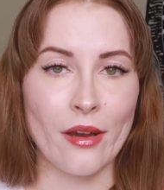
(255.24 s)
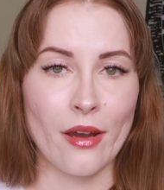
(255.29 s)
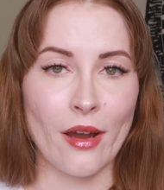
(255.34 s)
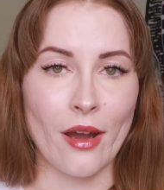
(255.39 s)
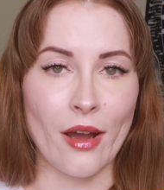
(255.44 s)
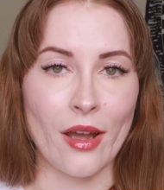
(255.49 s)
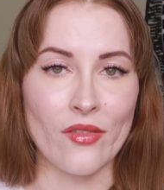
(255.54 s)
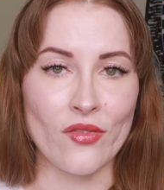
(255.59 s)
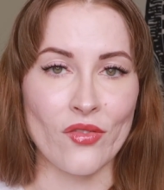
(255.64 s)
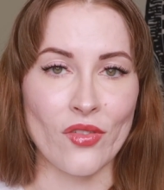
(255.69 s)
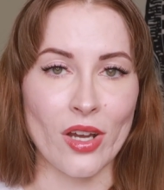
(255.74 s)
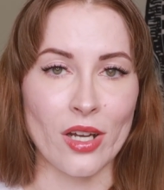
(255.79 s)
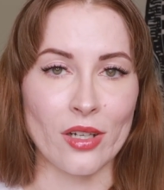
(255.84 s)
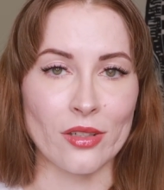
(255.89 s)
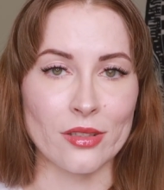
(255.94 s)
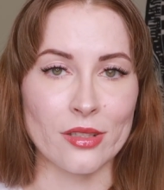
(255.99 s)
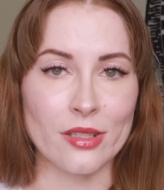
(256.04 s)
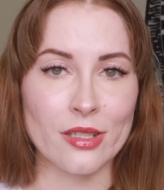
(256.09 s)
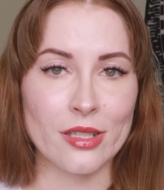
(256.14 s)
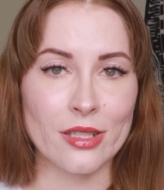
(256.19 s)
I
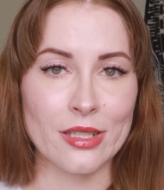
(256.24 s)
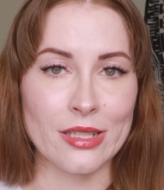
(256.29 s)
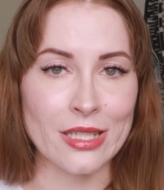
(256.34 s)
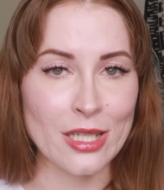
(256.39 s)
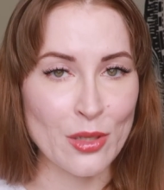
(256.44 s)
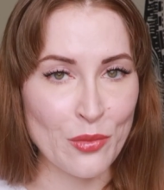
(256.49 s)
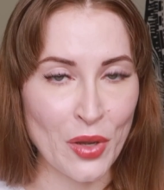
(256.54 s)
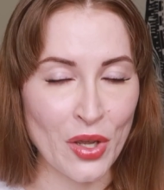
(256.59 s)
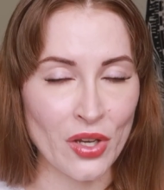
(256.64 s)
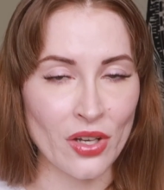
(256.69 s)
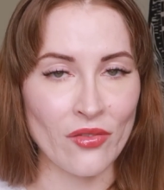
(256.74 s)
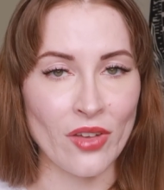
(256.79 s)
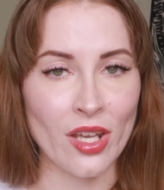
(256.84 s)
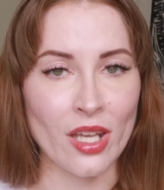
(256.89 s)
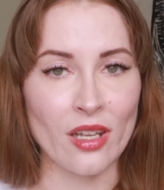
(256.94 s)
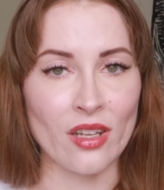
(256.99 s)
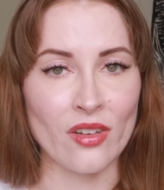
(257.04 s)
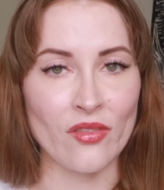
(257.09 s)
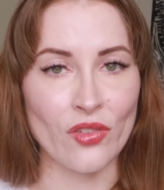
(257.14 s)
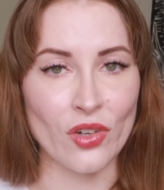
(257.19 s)
felt
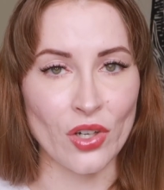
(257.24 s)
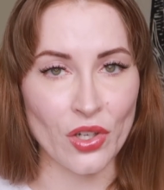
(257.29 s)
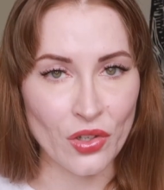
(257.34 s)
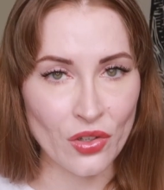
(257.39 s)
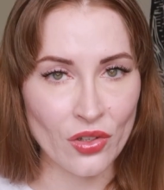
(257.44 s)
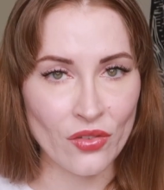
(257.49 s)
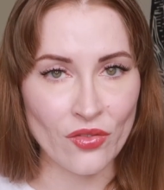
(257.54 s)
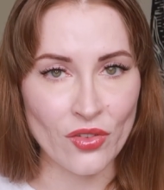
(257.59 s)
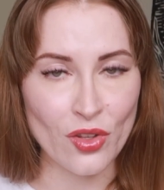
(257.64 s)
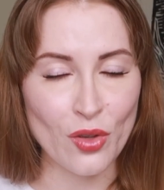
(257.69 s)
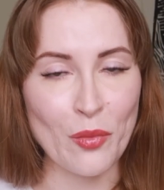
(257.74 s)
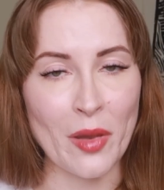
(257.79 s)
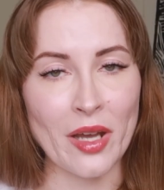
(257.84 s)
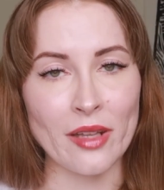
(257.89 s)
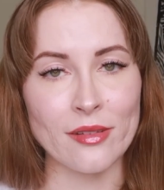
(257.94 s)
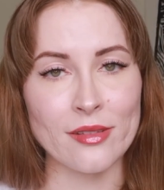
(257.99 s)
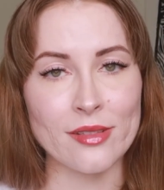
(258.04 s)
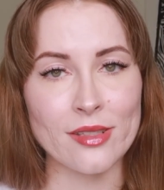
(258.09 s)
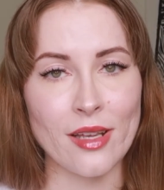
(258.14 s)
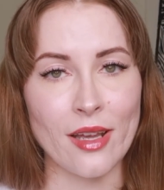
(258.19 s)
demotivated for a good few
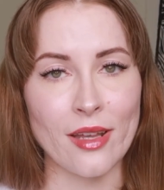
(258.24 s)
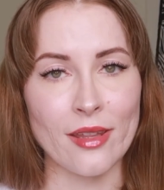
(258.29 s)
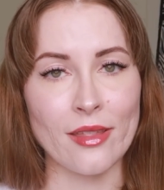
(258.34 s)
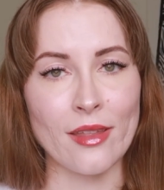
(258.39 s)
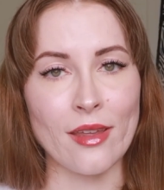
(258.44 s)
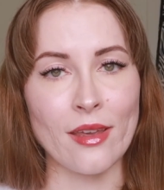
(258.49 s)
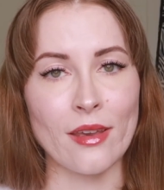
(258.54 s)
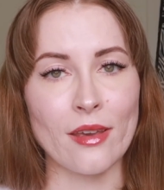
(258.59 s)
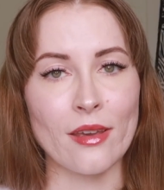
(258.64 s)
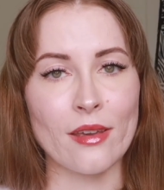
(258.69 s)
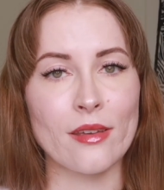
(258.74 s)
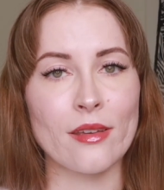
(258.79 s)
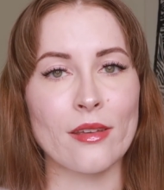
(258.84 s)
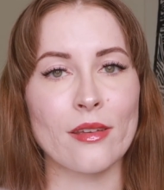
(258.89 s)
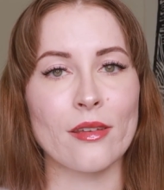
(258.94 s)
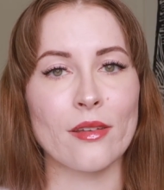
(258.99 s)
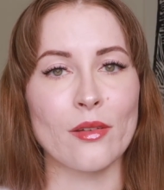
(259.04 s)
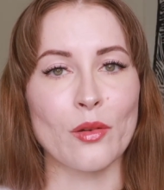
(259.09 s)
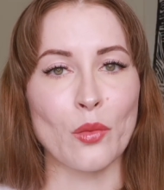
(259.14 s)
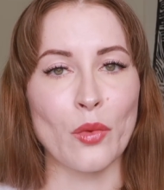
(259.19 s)
months, I think,
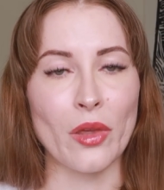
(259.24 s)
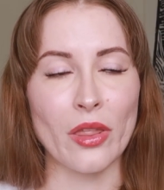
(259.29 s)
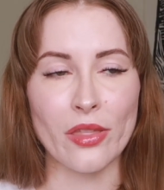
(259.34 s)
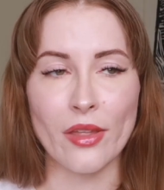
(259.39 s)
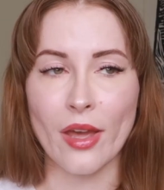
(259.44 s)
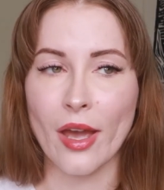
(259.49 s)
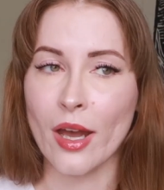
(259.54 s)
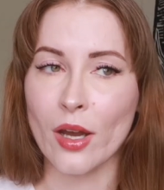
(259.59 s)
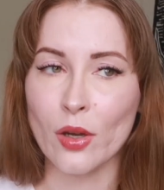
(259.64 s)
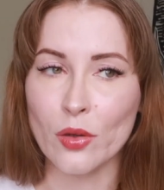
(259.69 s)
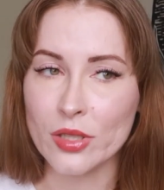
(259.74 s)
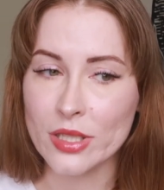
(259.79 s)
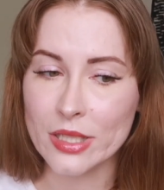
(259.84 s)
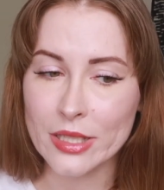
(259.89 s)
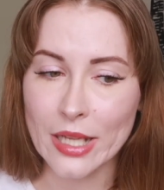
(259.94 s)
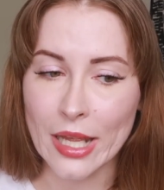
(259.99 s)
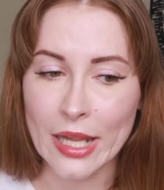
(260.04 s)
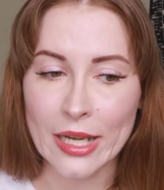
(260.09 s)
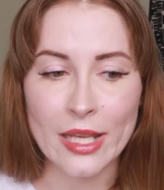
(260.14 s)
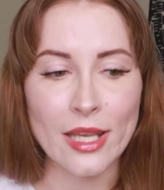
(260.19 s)
without
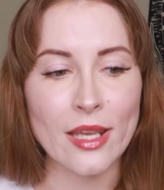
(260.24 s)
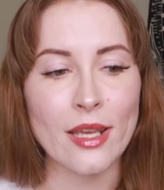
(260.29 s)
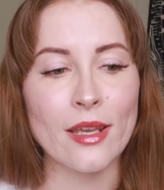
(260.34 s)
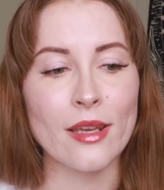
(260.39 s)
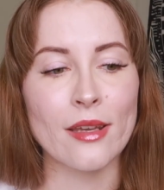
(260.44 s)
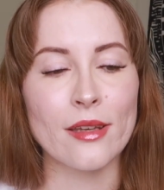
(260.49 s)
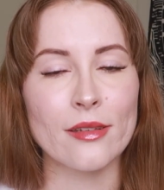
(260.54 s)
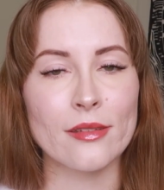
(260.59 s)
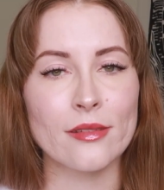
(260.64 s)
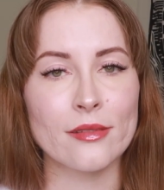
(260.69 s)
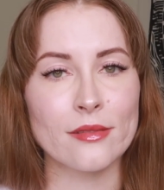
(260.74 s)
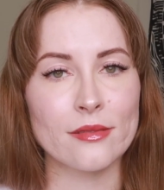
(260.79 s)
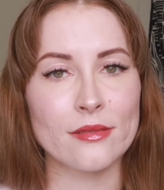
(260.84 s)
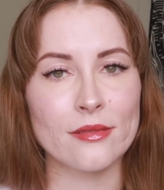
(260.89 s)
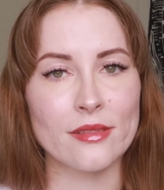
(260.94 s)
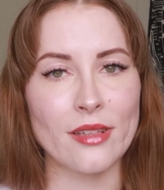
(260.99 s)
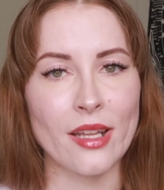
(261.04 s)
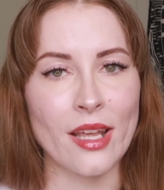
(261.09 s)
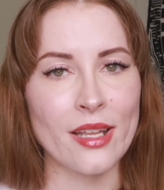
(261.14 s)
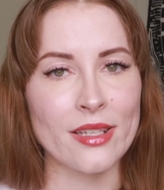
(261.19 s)
any
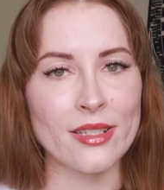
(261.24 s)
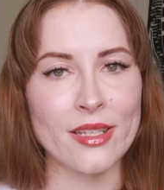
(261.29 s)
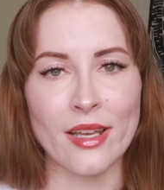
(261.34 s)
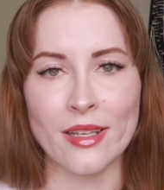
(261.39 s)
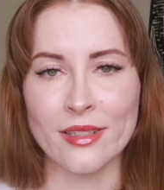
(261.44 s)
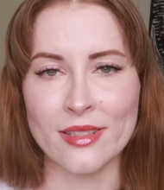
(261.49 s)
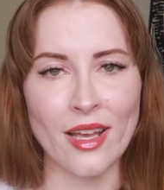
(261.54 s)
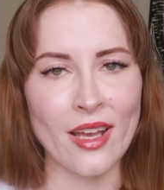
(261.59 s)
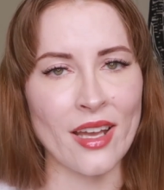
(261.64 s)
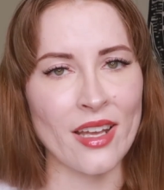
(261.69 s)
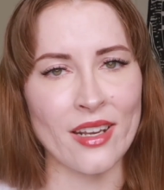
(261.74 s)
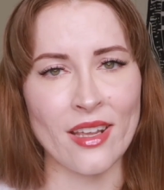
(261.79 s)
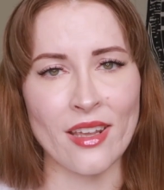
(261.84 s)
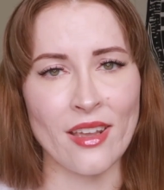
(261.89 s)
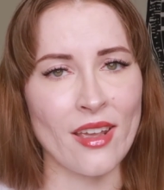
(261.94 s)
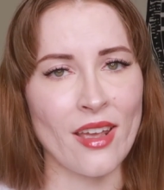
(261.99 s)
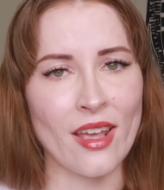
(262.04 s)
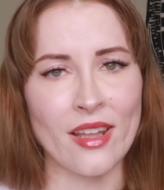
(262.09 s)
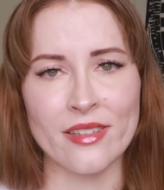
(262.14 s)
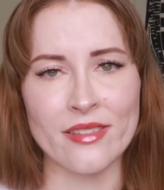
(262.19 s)

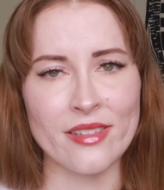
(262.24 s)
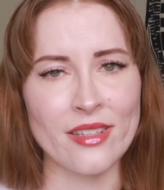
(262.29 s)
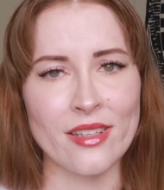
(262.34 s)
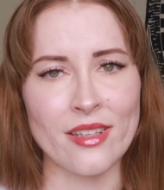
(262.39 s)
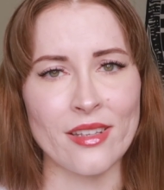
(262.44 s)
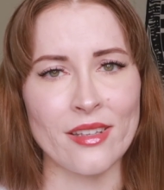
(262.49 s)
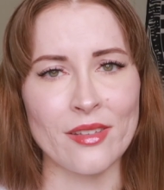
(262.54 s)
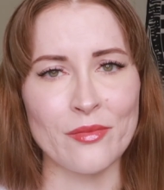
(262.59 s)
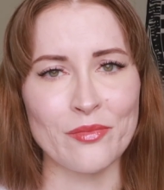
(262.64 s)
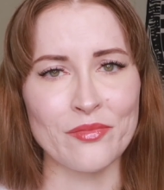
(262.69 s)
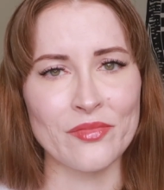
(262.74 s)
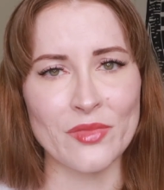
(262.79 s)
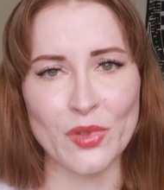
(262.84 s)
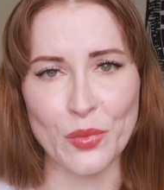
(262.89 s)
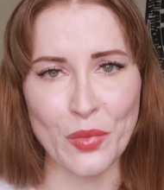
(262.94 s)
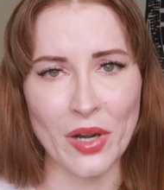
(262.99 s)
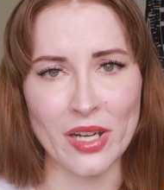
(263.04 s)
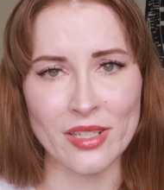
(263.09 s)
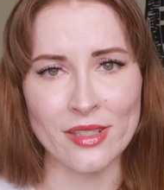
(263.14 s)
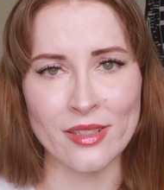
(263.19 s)
anti-anxiety,
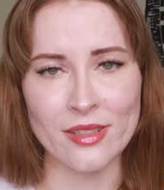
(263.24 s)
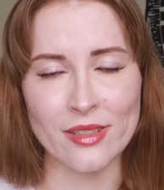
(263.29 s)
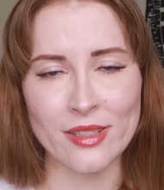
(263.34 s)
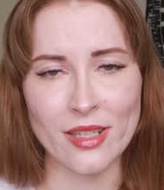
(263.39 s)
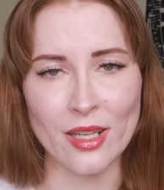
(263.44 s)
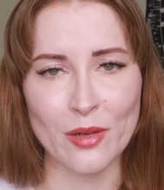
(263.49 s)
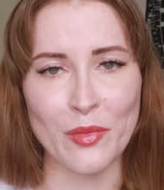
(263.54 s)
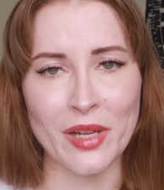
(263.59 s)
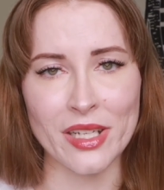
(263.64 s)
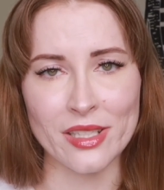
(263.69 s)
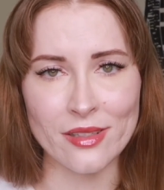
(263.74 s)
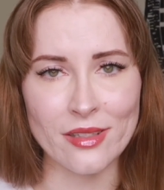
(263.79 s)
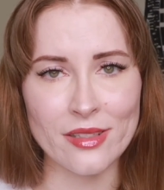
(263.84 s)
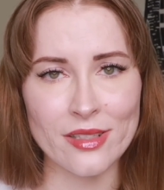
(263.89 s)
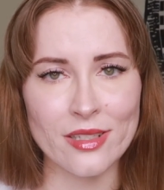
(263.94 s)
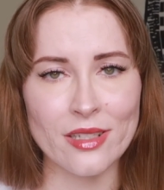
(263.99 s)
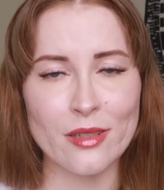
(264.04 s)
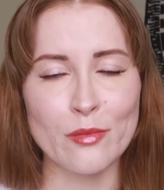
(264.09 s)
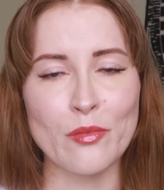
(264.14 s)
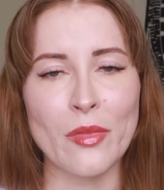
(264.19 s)
antidepressants in my
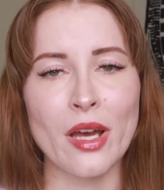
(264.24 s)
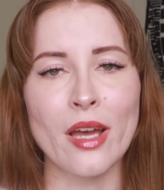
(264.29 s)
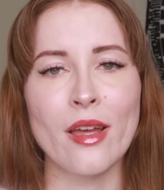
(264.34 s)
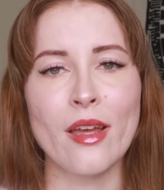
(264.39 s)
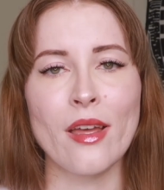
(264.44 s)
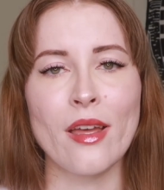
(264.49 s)
system.